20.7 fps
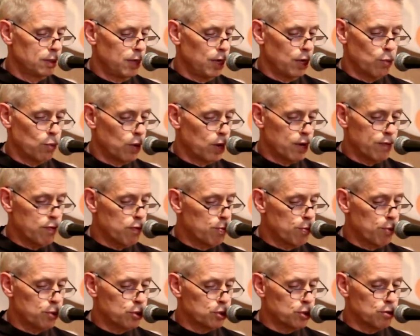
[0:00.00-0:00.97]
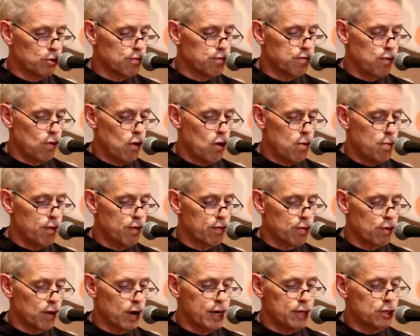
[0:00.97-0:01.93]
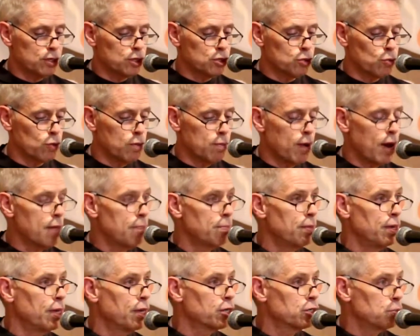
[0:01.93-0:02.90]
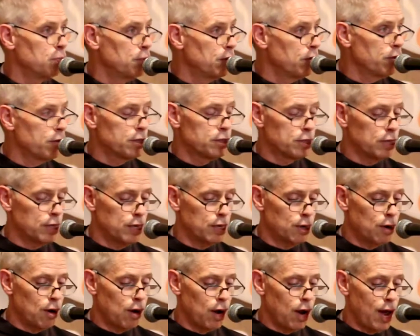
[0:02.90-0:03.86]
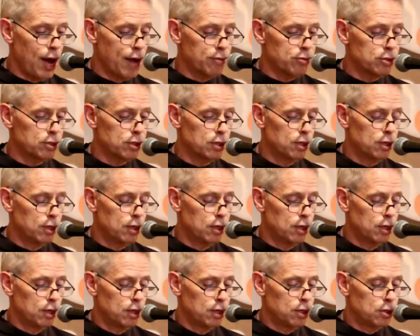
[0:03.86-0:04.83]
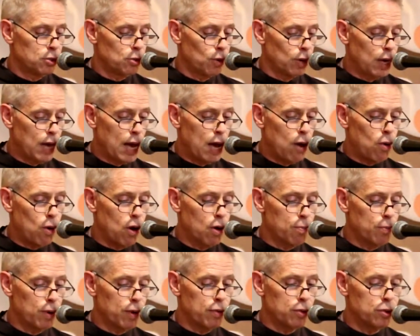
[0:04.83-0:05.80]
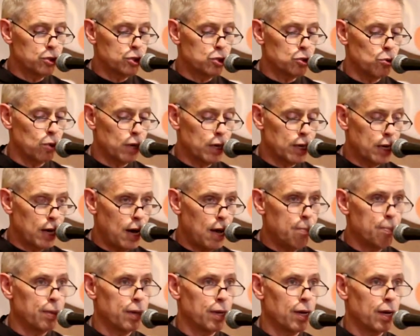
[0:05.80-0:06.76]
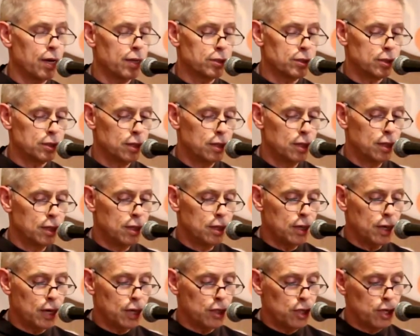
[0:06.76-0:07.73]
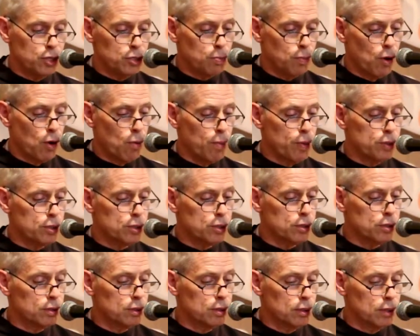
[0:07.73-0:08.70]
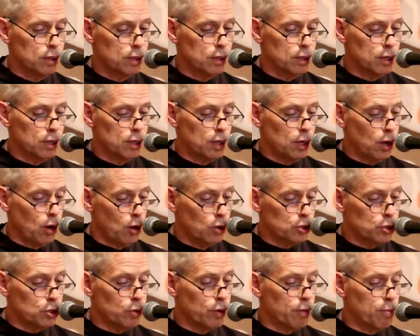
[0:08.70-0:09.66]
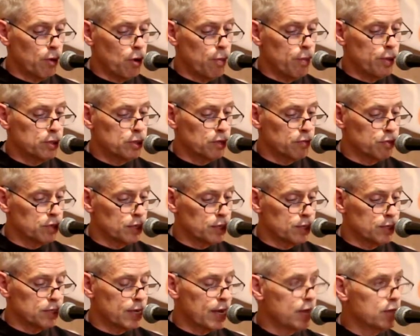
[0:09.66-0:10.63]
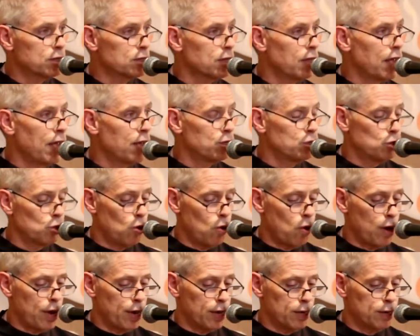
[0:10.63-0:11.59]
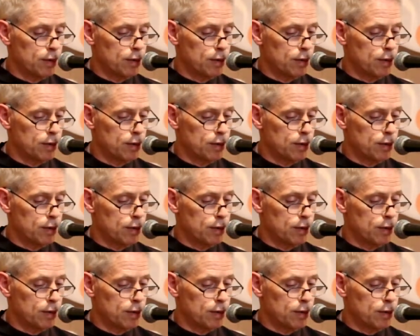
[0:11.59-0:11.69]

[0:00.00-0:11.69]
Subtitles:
In whatever personal form of crisis we might be experiencing in our lives, to allow our brothers to accompany us in these moments, also in moments of success and joy.